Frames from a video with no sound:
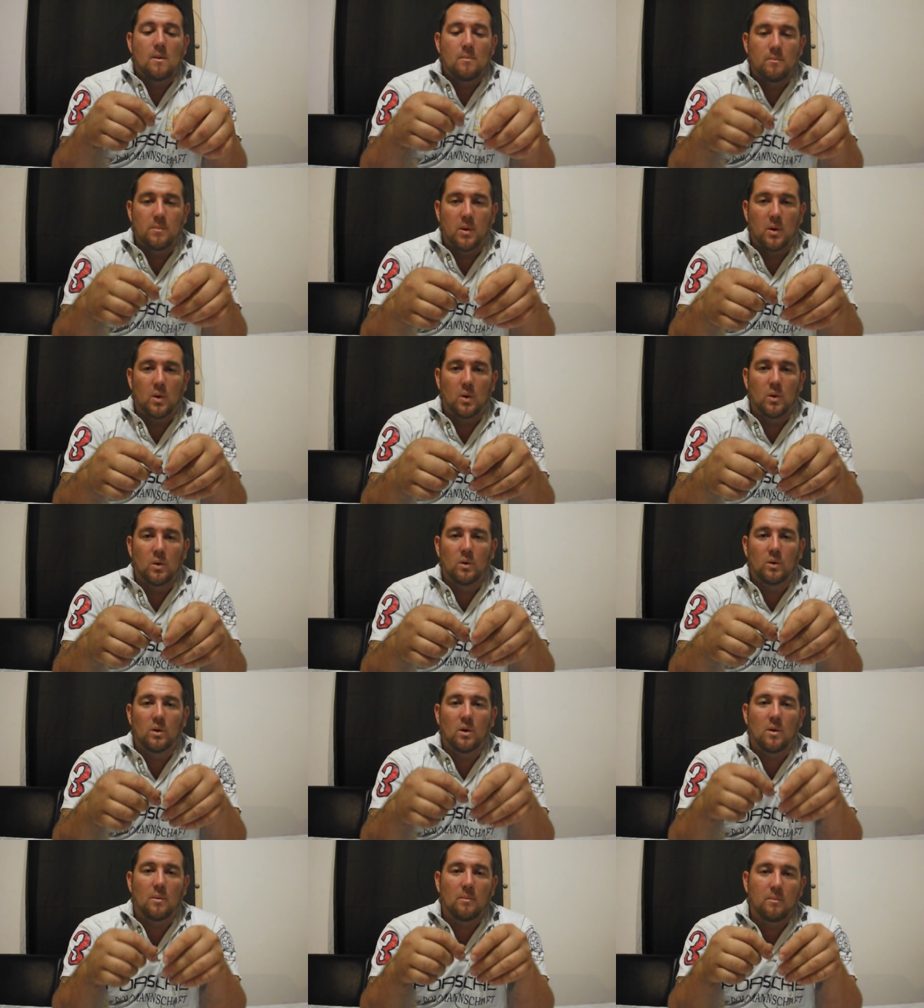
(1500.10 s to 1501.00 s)

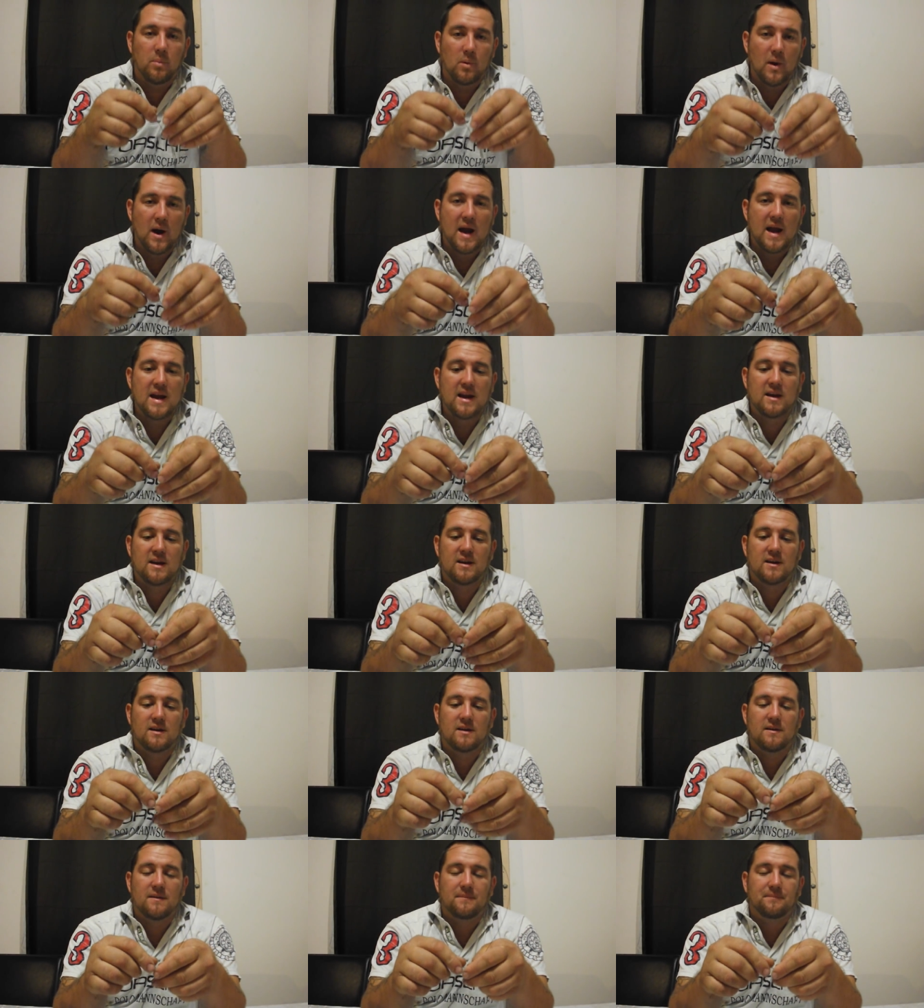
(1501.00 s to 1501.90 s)
pull, break,
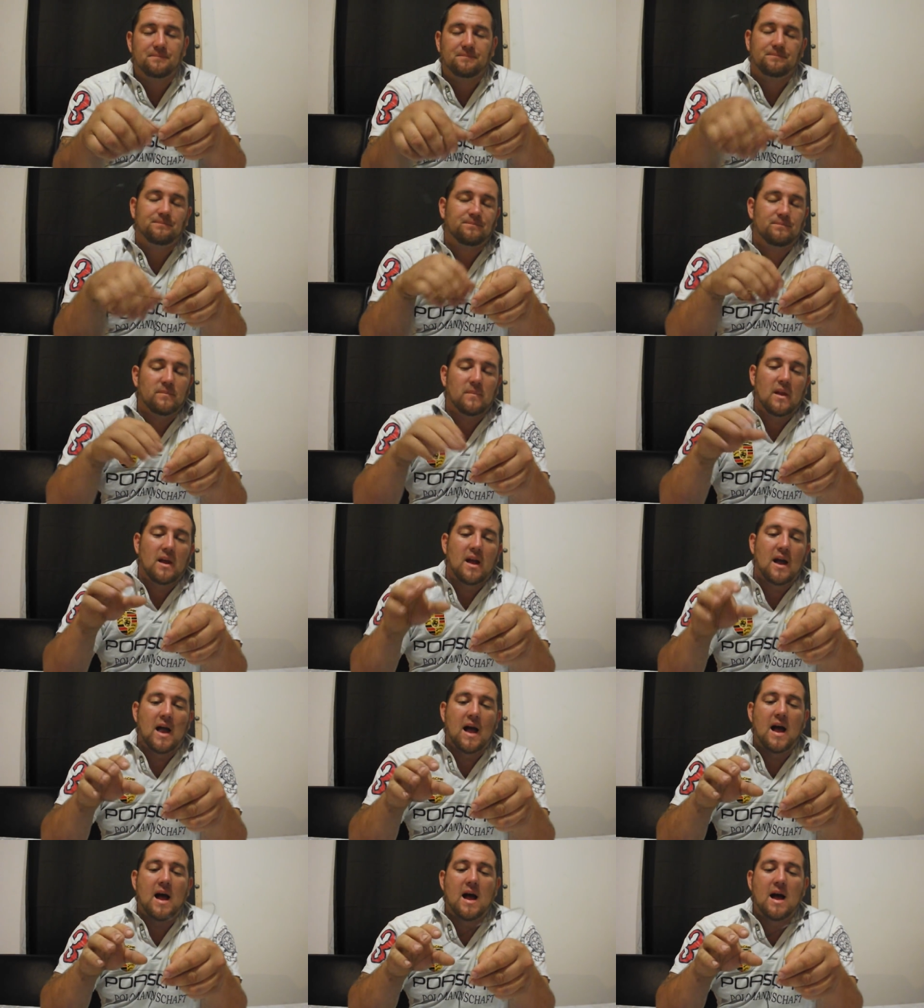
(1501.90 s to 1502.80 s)

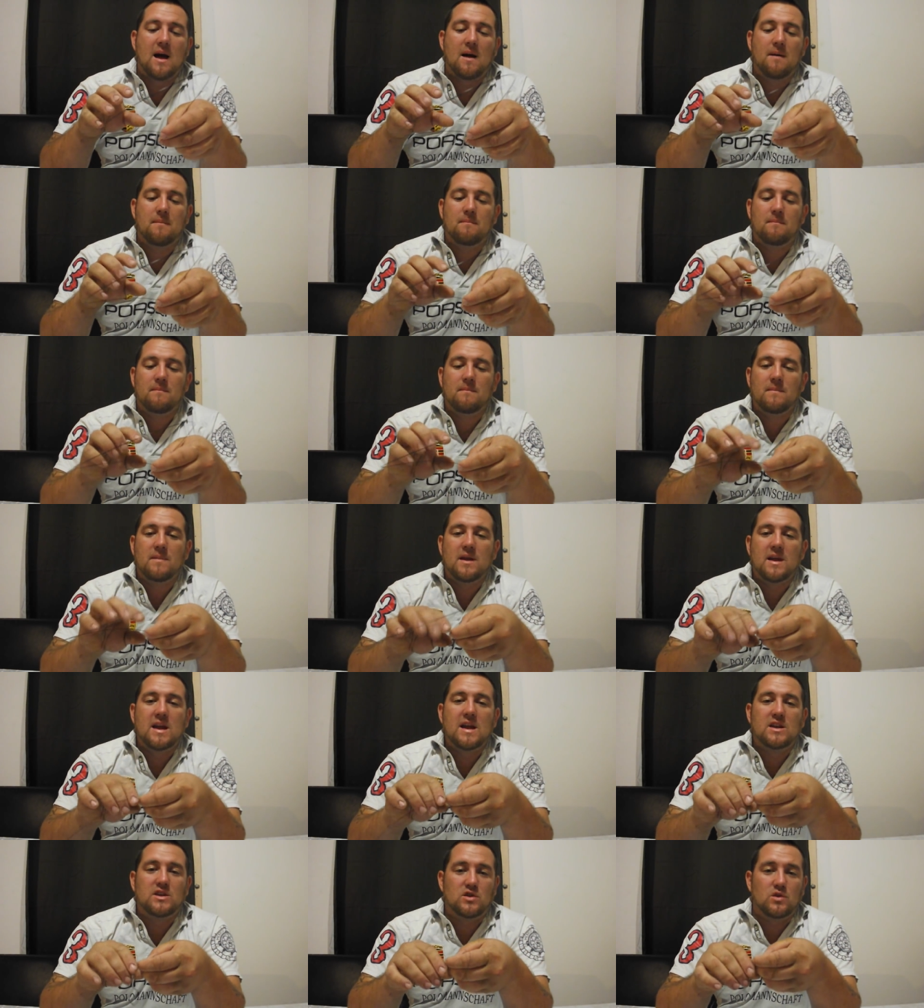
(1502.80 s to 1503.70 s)
um,
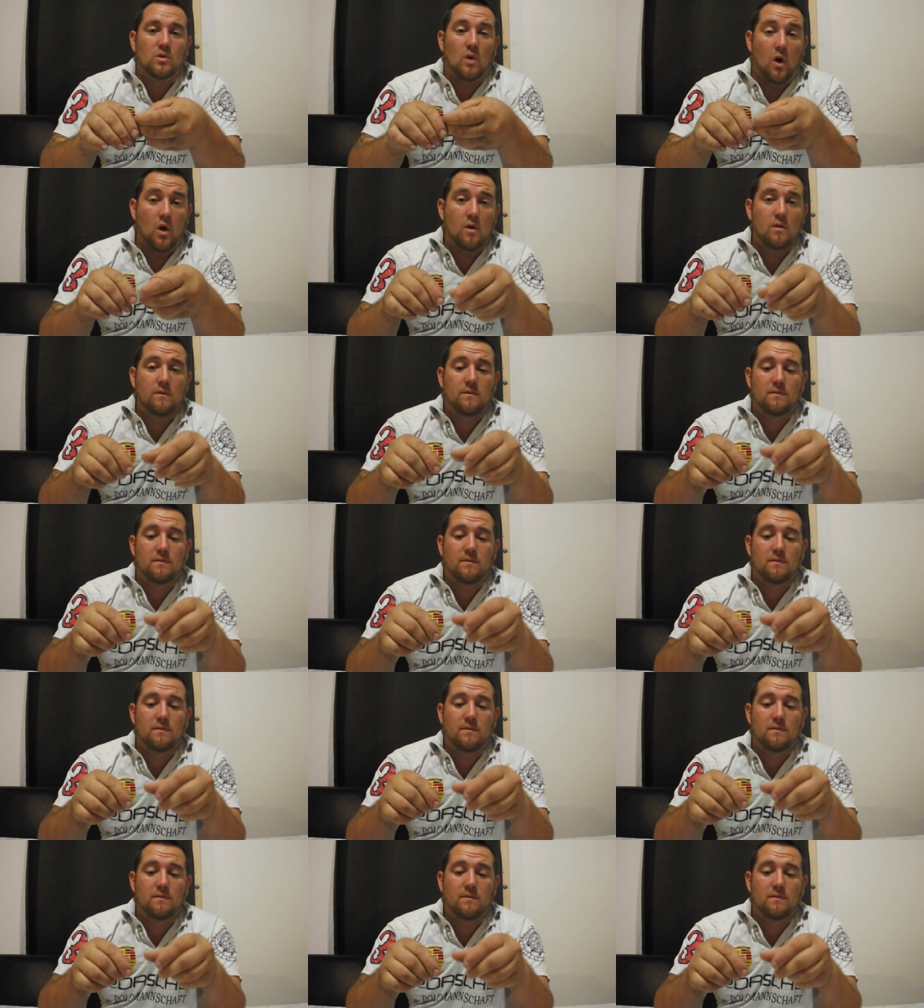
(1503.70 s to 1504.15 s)
it's your own